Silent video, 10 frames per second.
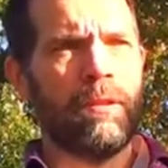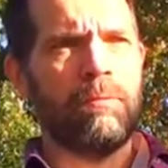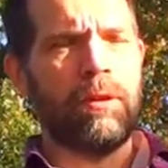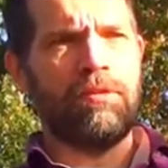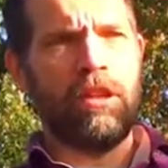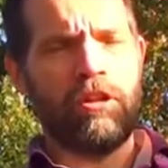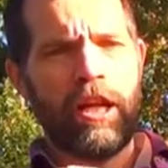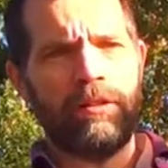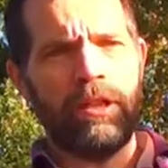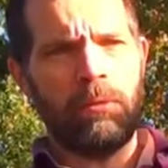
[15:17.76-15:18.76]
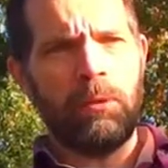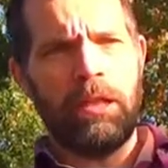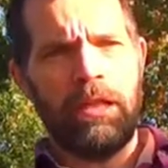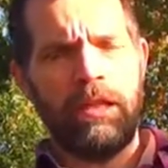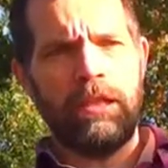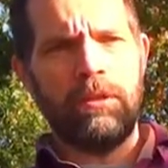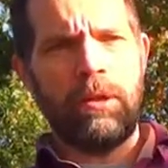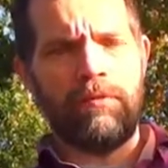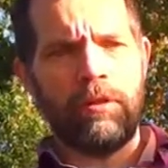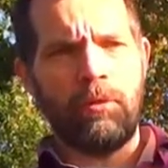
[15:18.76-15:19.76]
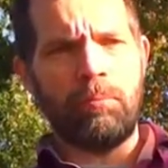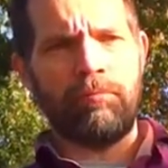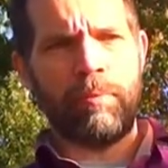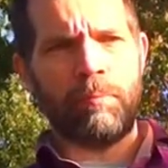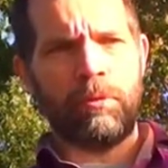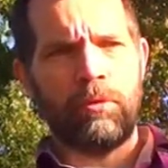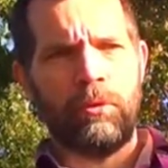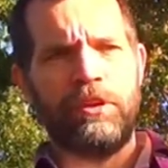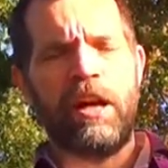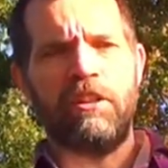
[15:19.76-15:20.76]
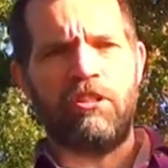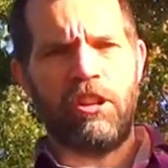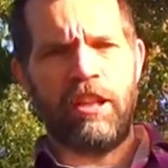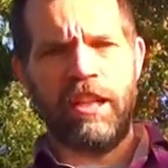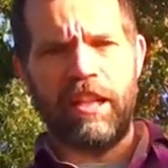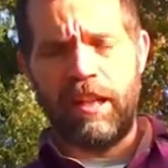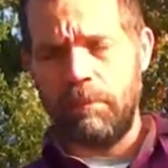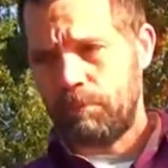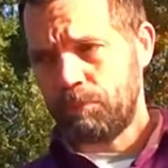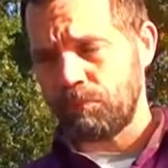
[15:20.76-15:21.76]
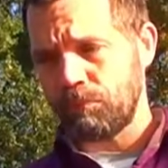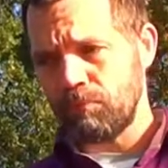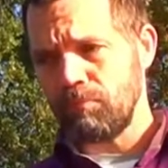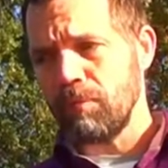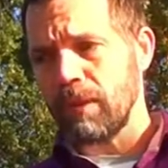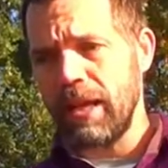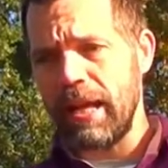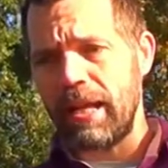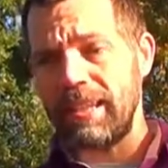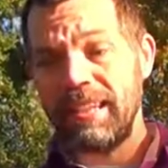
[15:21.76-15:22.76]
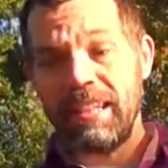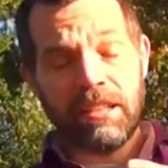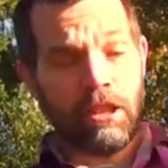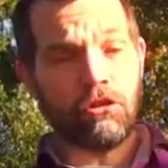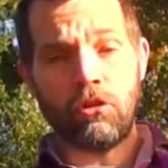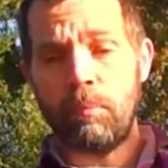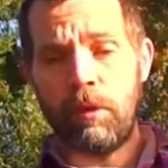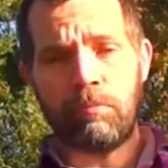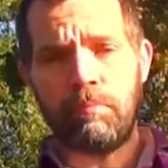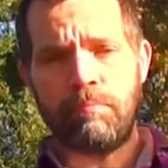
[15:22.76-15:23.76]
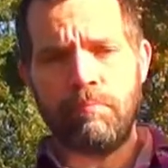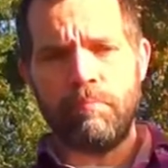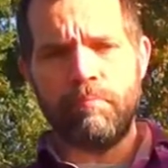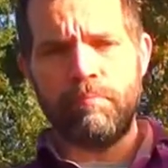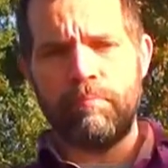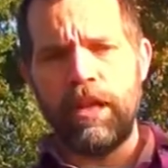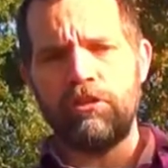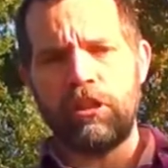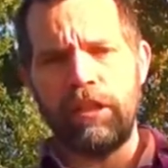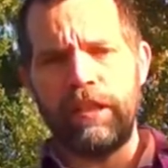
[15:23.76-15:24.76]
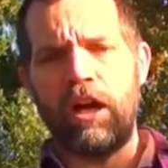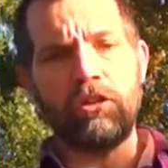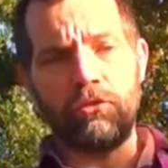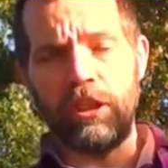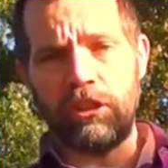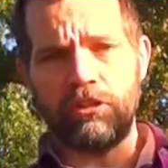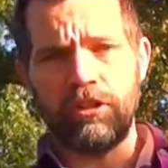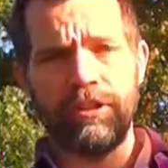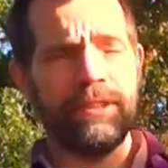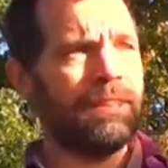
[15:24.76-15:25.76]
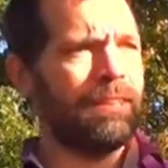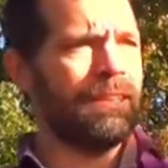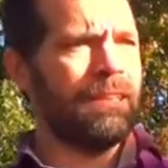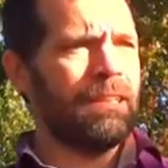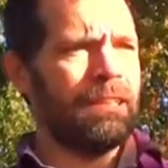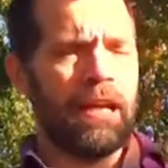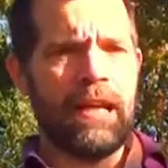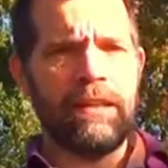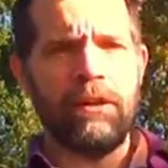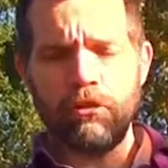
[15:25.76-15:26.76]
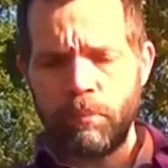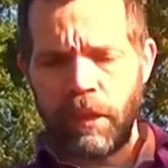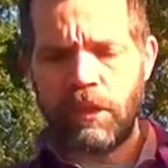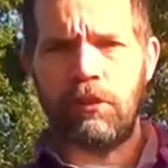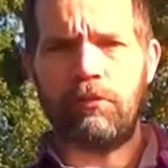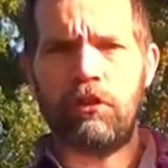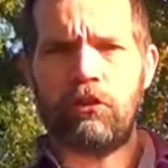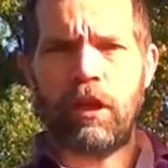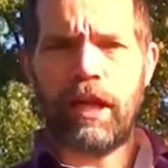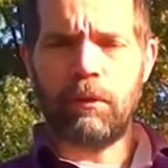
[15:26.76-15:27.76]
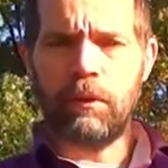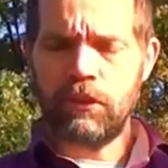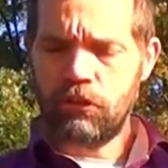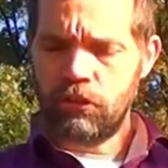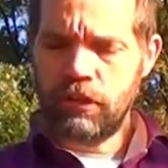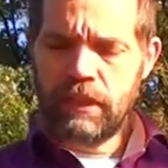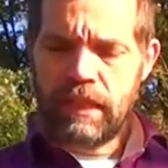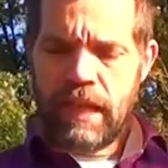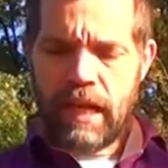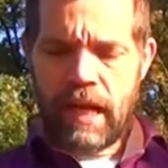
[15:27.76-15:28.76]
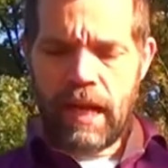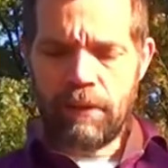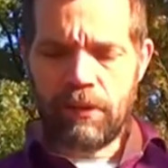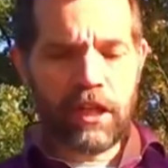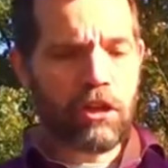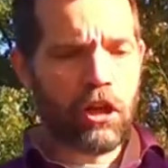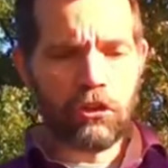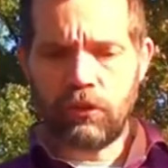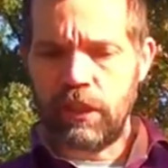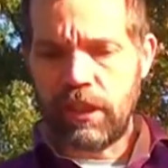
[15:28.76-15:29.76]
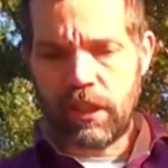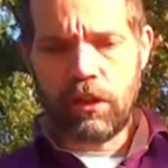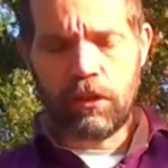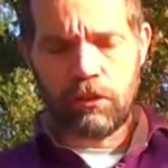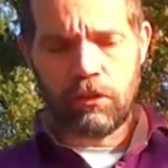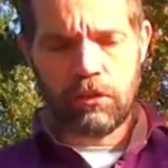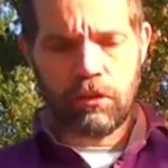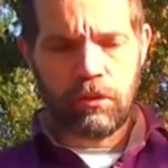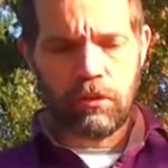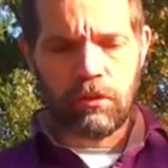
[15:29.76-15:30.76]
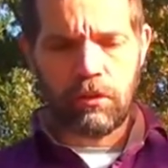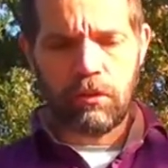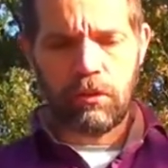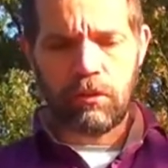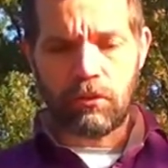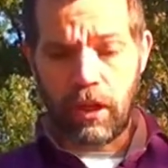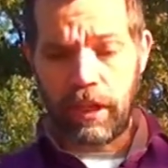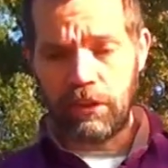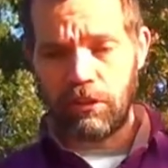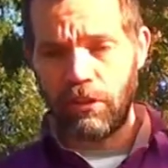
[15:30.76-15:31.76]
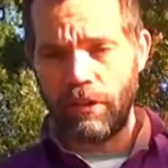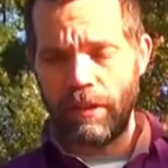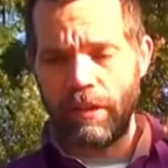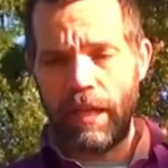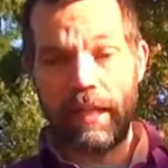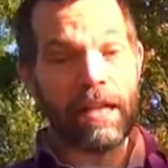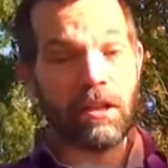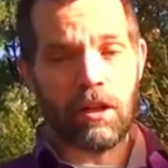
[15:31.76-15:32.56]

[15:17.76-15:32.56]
with this area where you have a group of people called the Antanala. And this group is basically unreached. They don't speak the official language. They can't read, they can't write, and they